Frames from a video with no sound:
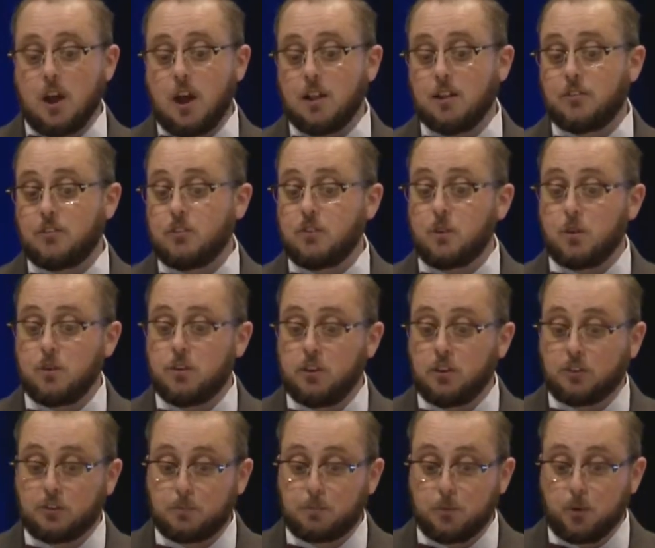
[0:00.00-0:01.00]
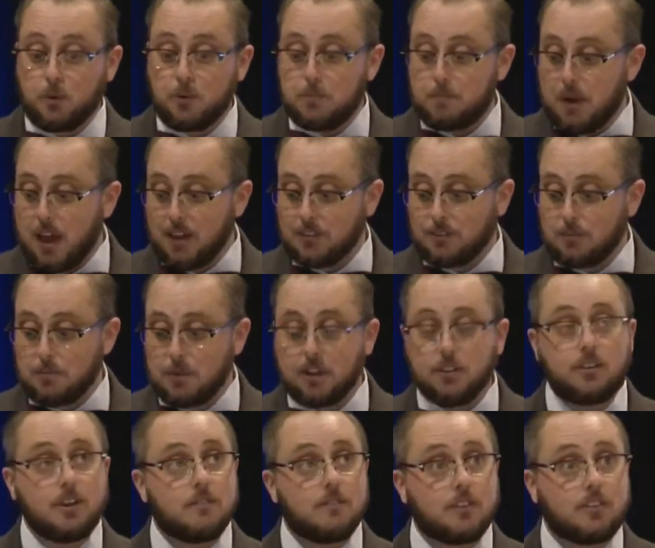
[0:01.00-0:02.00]
college in order to explore the
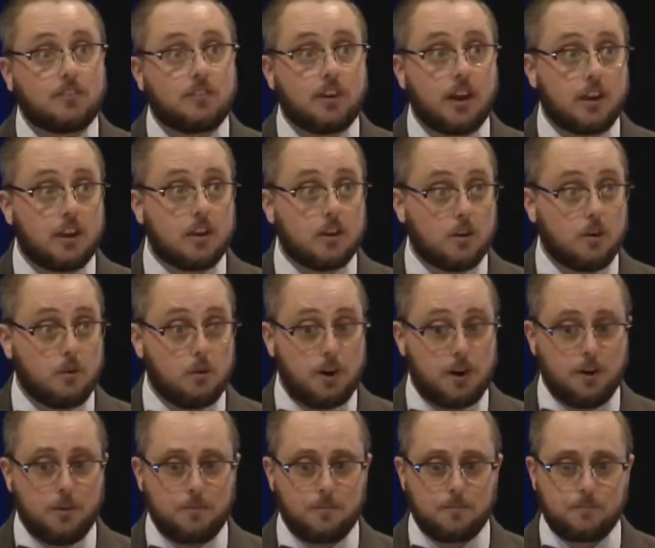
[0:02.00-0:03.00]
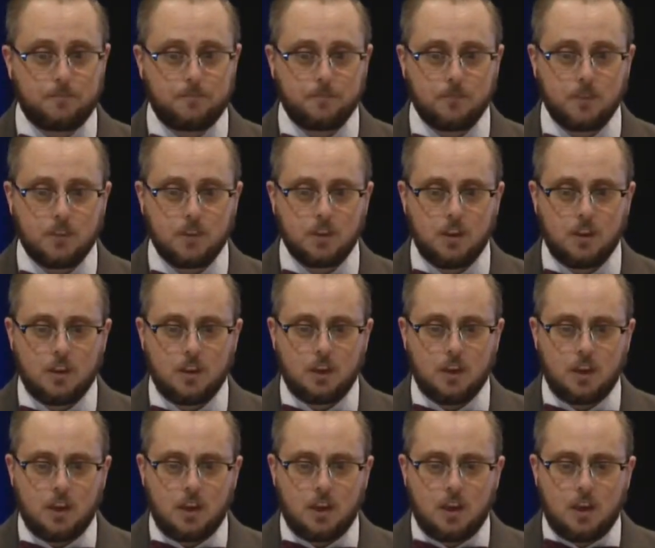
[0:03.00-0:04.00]
possibility of a second career.
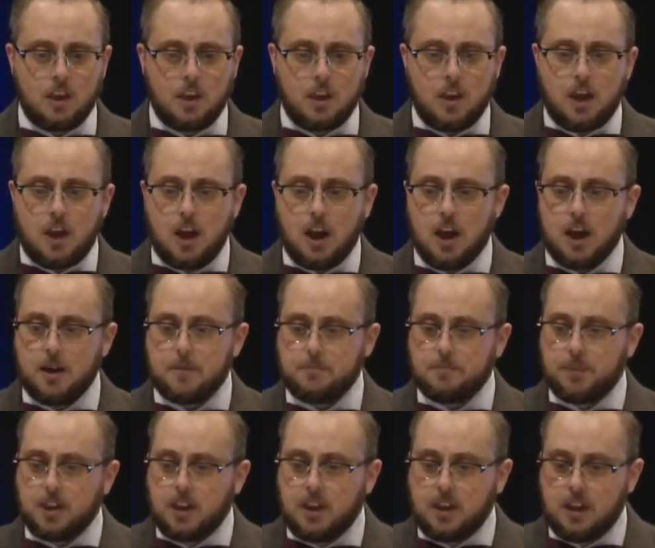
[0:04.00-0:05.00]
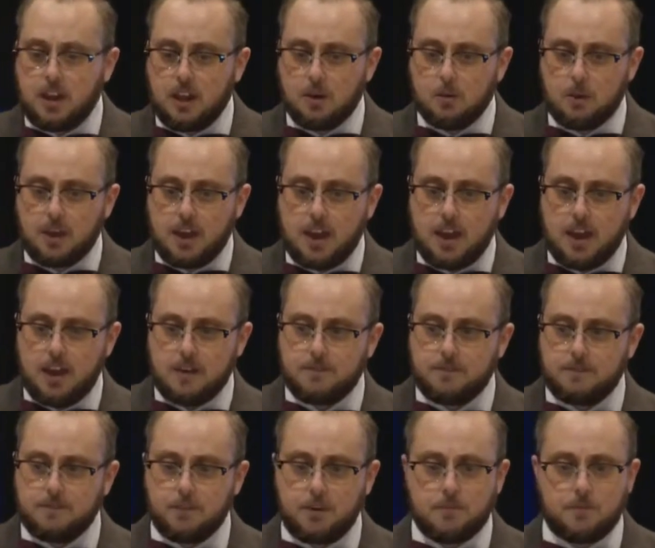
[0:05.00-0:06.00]
And here we
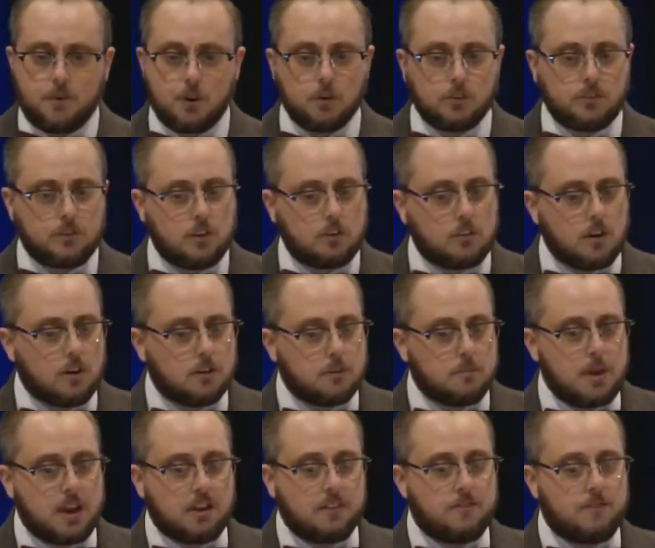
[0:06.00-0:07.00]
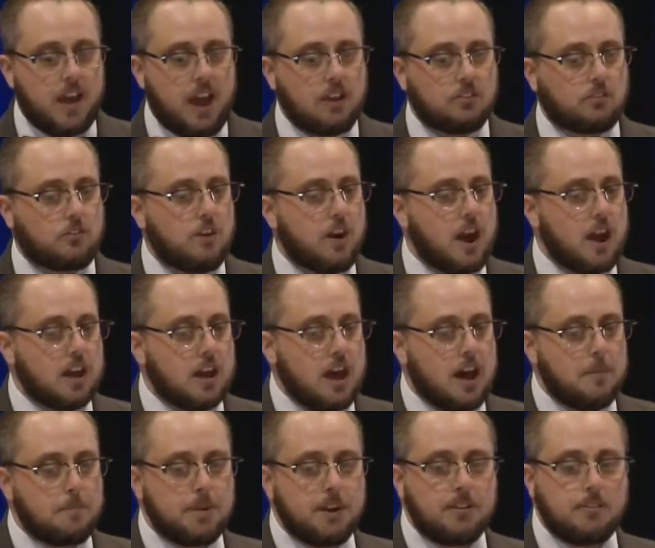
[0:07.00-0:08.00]
have folks that talked about a fast-track,
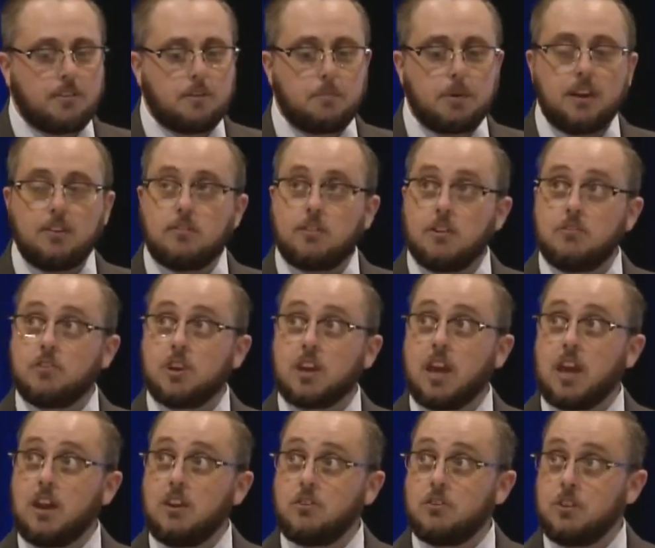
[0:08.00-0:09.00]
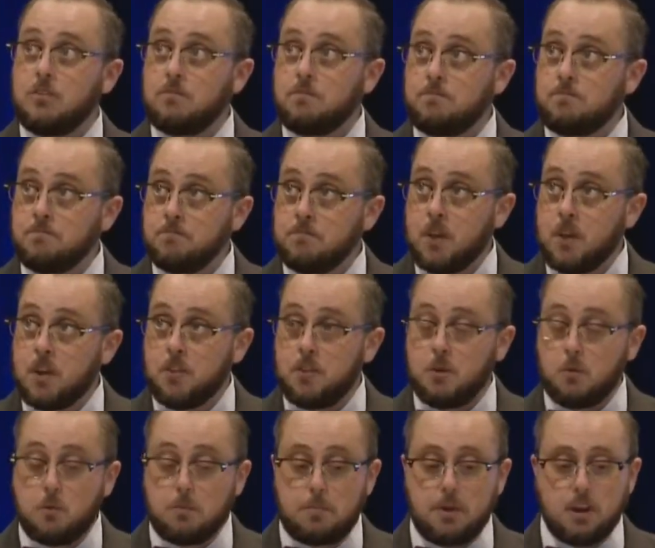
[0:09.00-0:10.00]
competency-based education
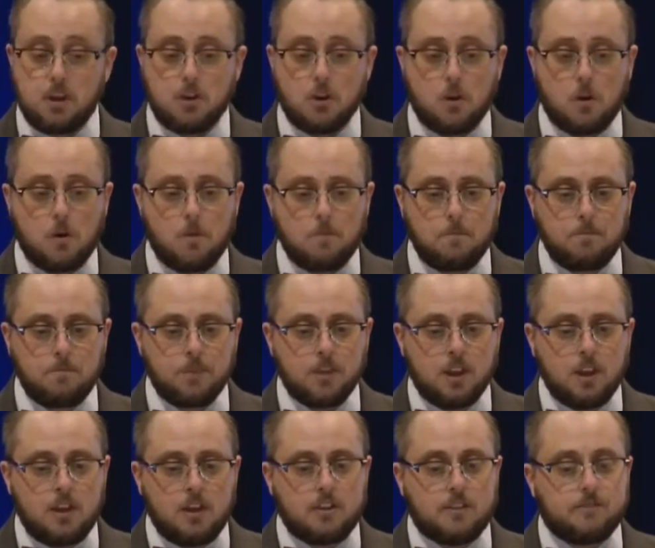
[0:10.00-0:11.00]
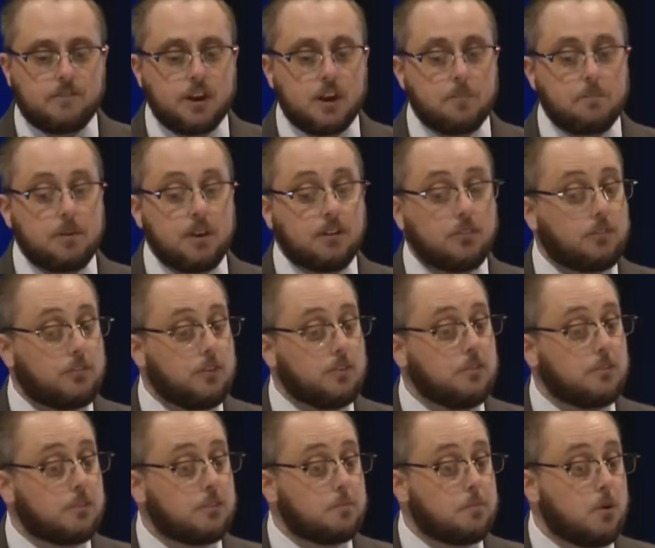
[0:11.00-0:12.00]
that would be a goal, developing
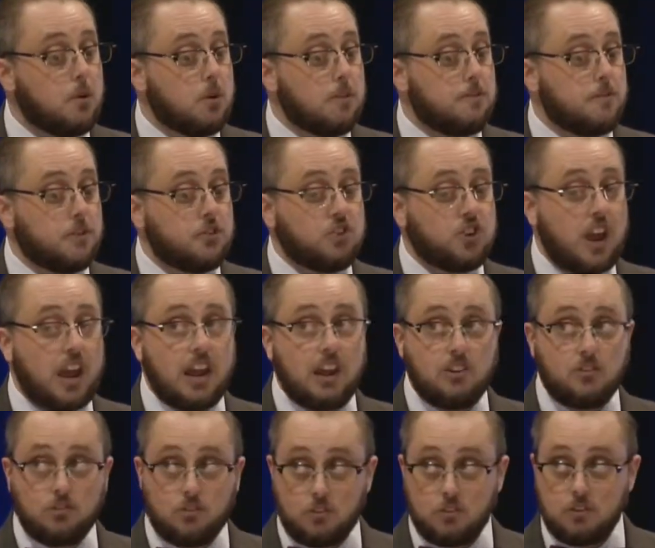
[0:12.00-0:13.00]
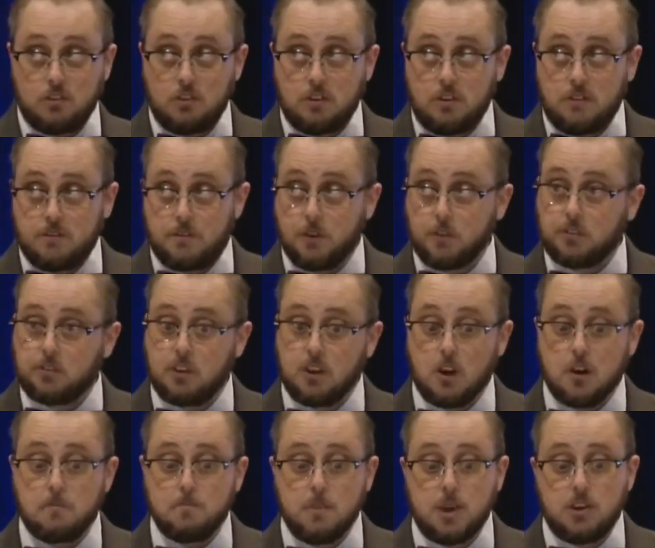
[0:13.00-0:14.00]
student support for change, focusing
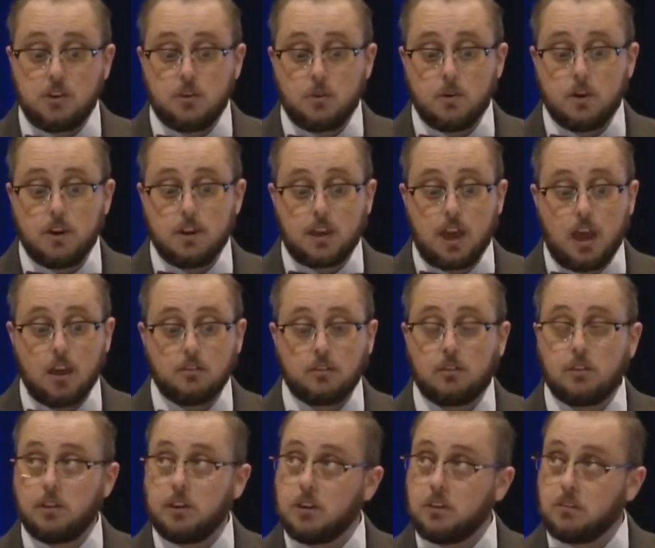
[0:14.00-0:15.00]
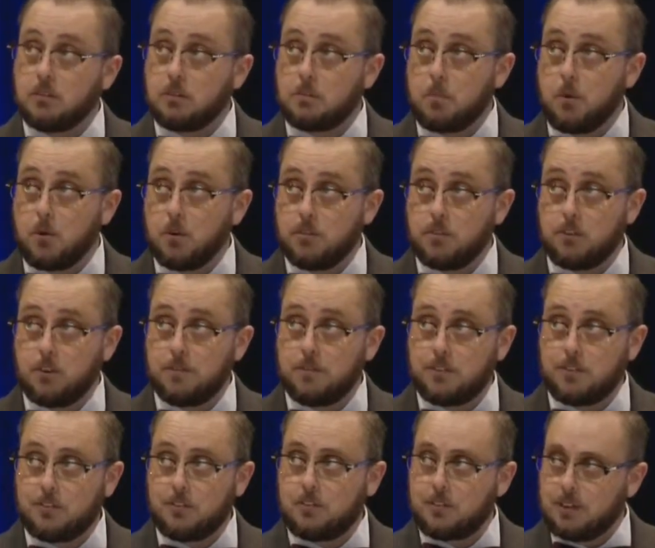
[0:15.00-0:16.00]
on mentoring, counseling, and support
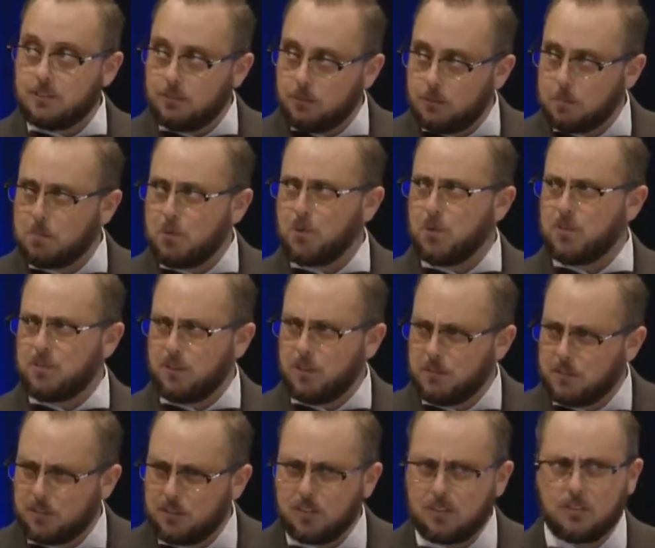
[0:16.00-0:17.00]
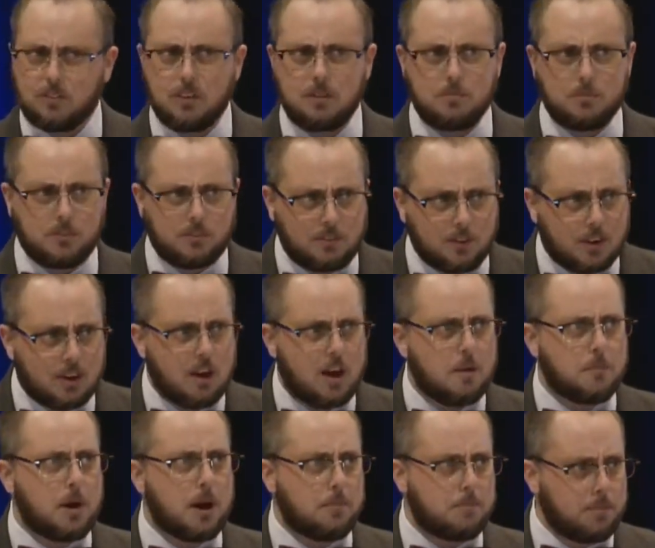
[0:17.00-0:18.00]
services. That support services seems to
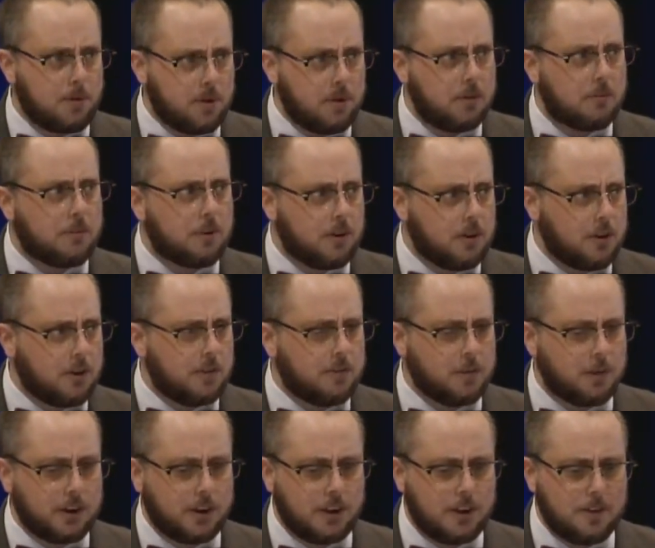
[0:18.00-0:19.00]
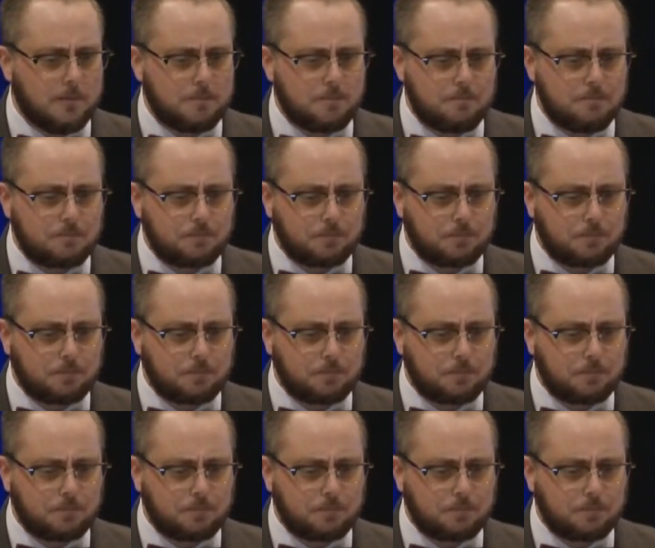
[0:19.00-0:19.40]
come up over and over again.